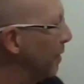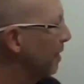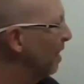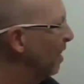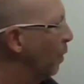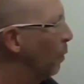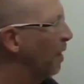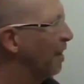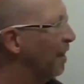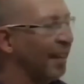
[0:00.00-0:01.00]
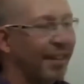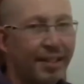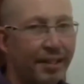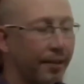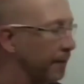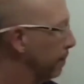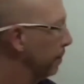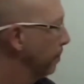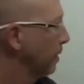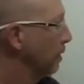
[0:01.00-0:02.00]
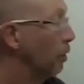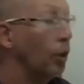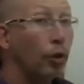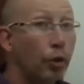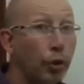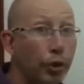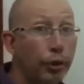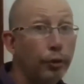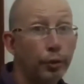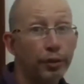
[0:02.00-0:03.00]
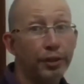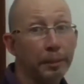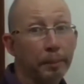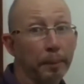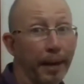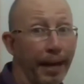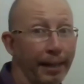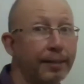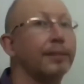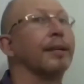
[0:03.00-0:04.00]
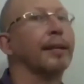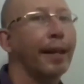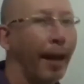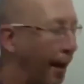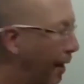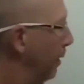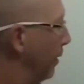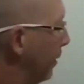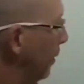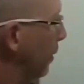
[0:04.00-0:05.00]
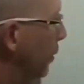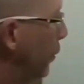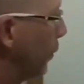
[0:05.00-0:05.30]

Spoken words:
with this. Could you use the simple past? Yeah. So you could